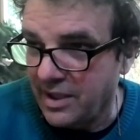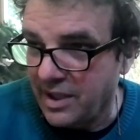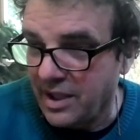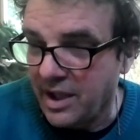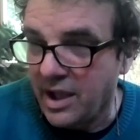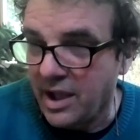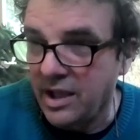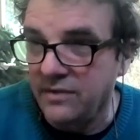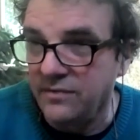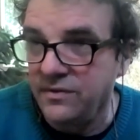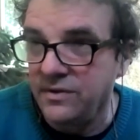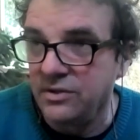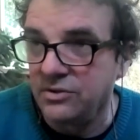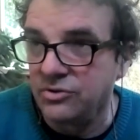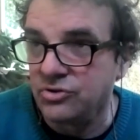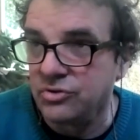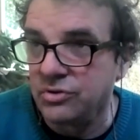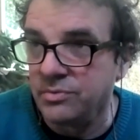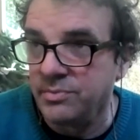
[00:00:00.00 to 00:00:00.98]
I feel
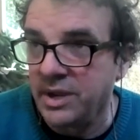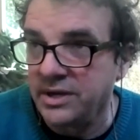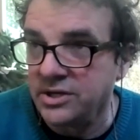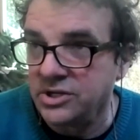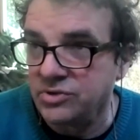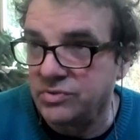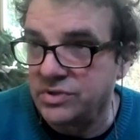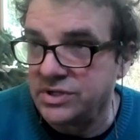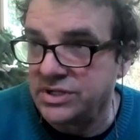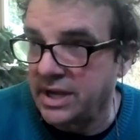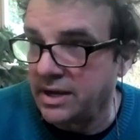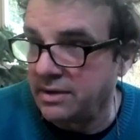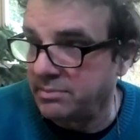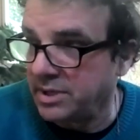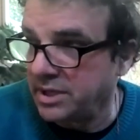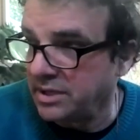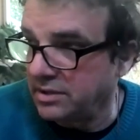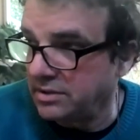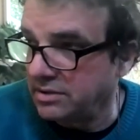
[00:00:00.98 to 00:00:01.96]
tremendous
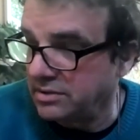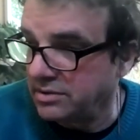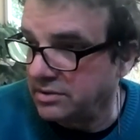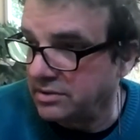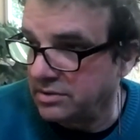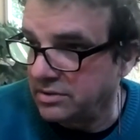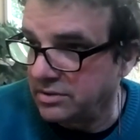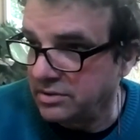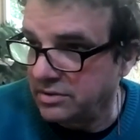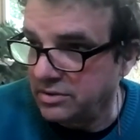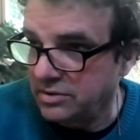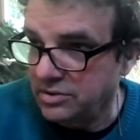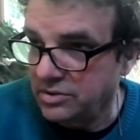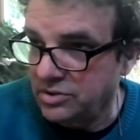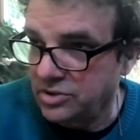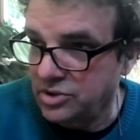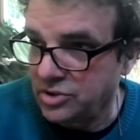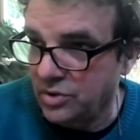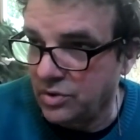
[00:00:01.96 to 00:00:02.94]
resentment
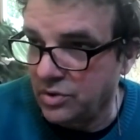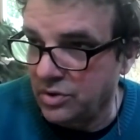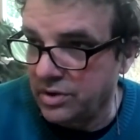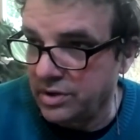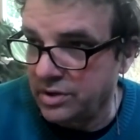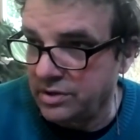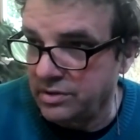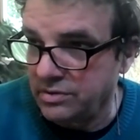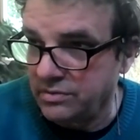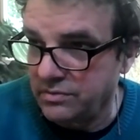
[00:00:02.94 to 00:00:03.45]
toward